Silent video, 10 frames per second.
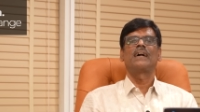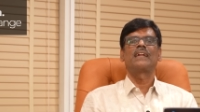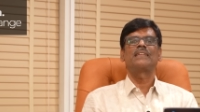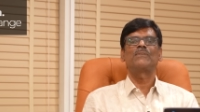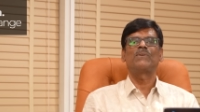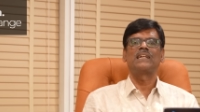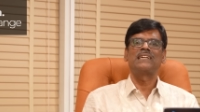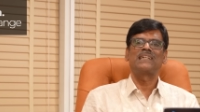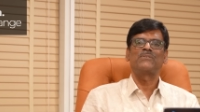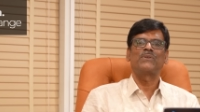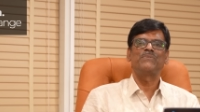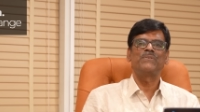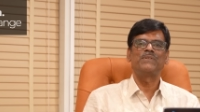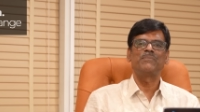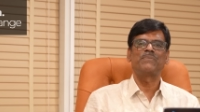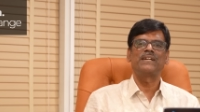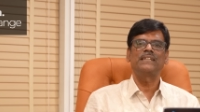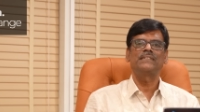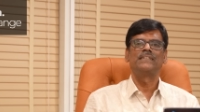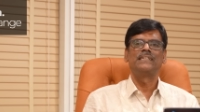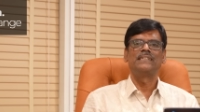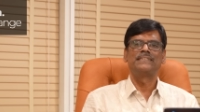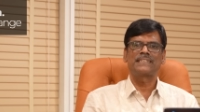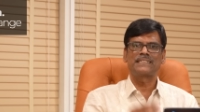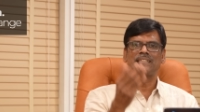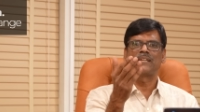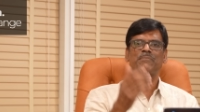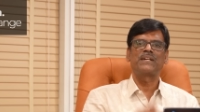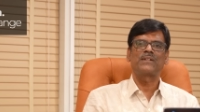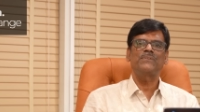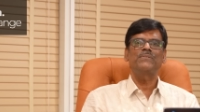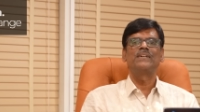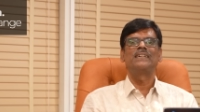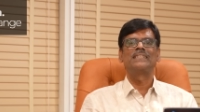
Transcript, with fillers: another 100-150 point just in a matter of